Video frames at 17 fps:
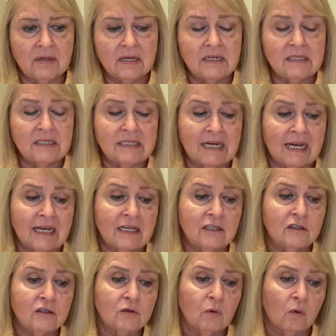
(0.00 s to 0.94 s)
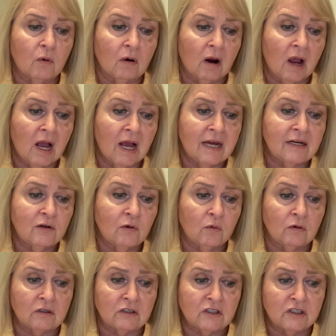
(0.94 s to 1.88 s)
In tent or hut
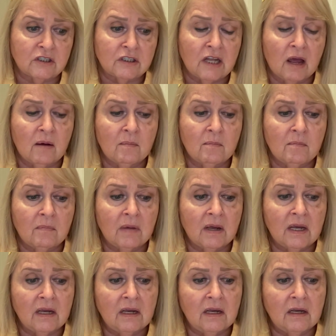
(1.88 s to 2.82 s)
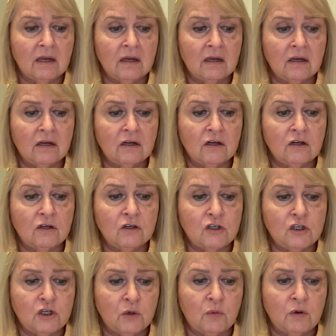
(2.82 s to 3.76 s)
or slum,
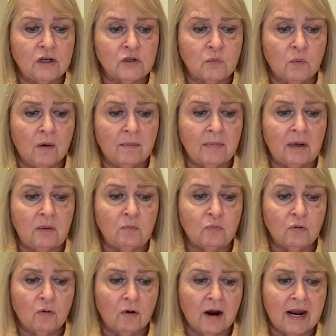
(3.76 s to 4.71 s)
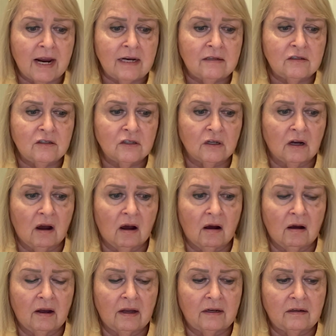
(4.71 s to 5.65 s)
Jewish women prayed to
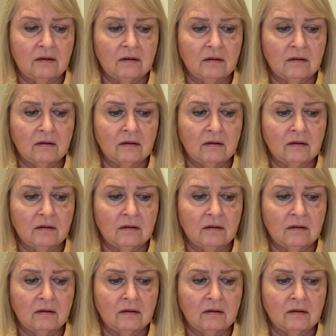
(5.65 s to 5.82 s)
God.